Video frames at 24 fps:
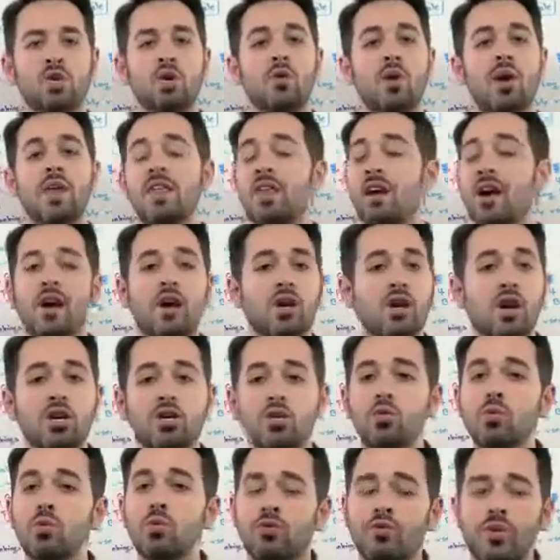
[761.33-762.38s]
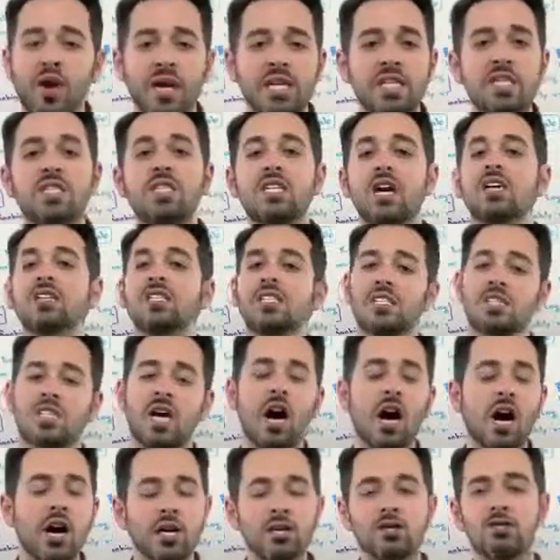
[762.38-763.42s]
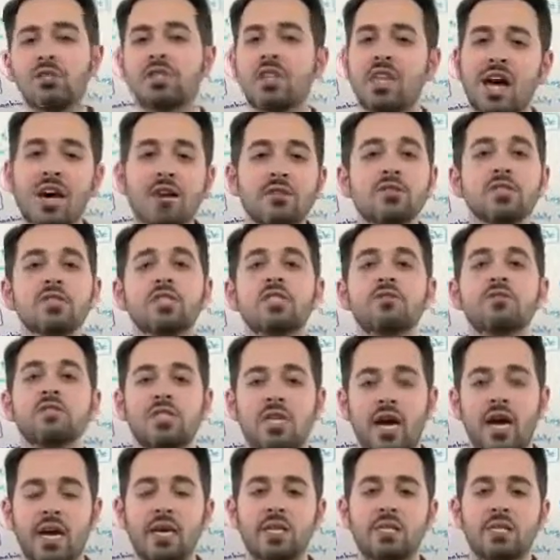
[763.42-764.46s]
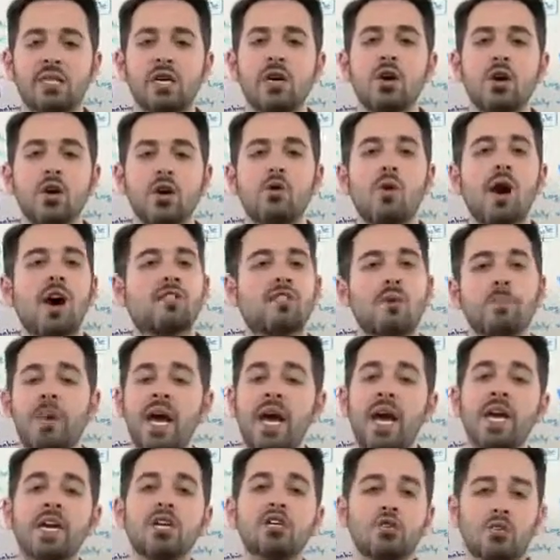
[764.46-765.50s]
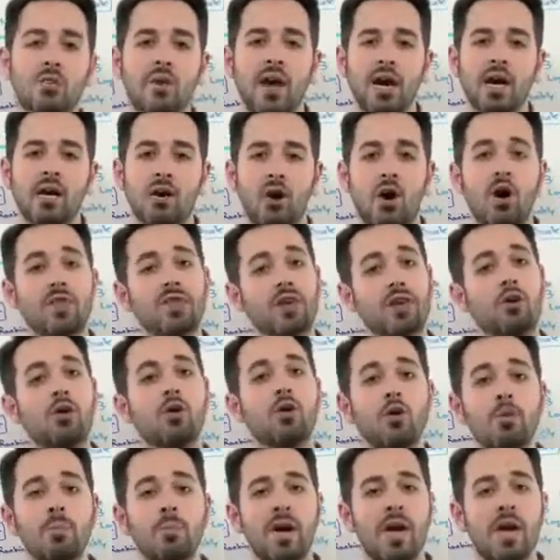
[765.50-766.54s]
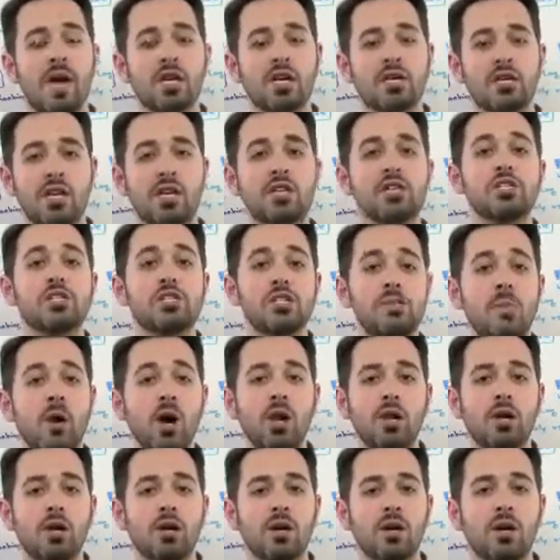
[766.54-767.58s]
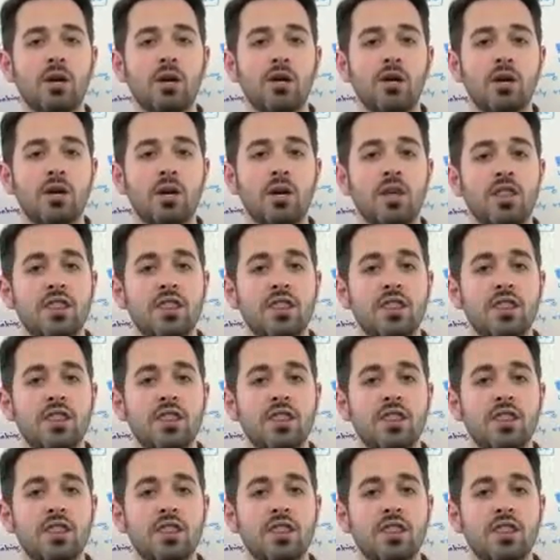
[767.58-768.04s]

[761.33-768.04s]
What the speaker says: So you will find dozens, hundreds, thousands of sites who have a PageRank on their home page that is smaller